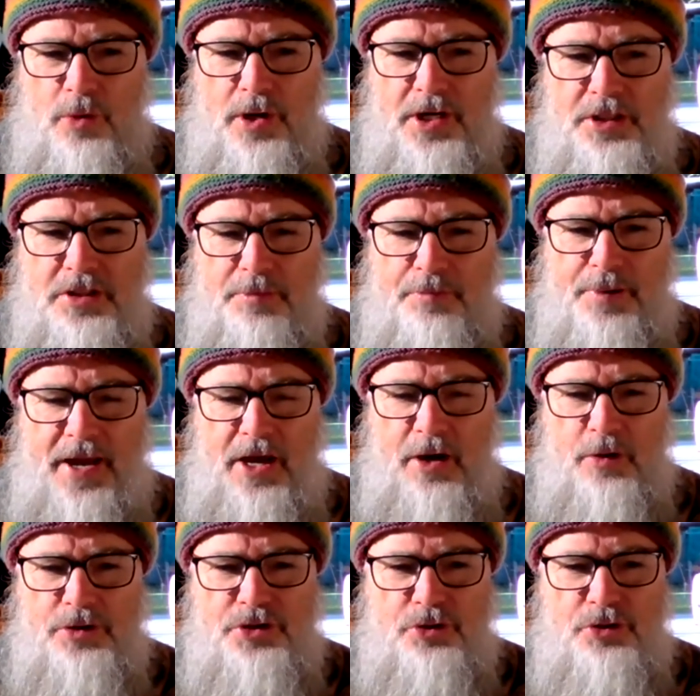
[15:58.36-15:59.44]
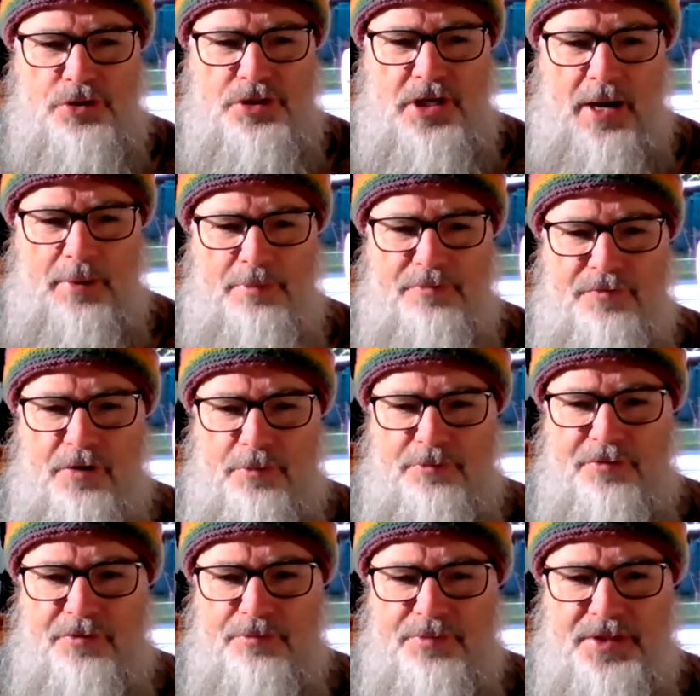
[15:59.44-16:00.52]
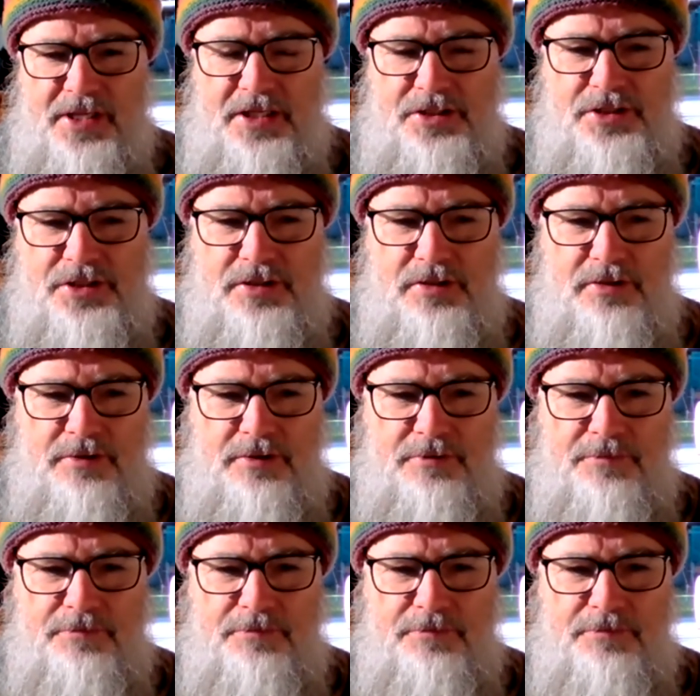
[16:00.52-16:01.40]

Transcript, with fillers: Where does the power source come from from this?